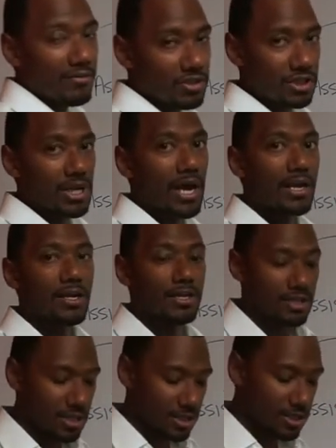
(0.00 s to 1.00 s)
I've just hired an
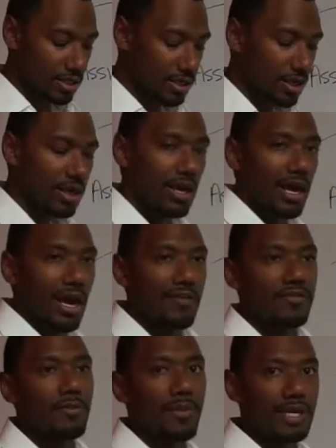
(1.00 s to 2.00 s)
assistant. I
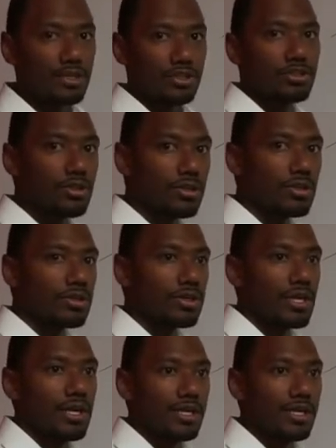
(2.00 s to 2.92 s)
have to make sure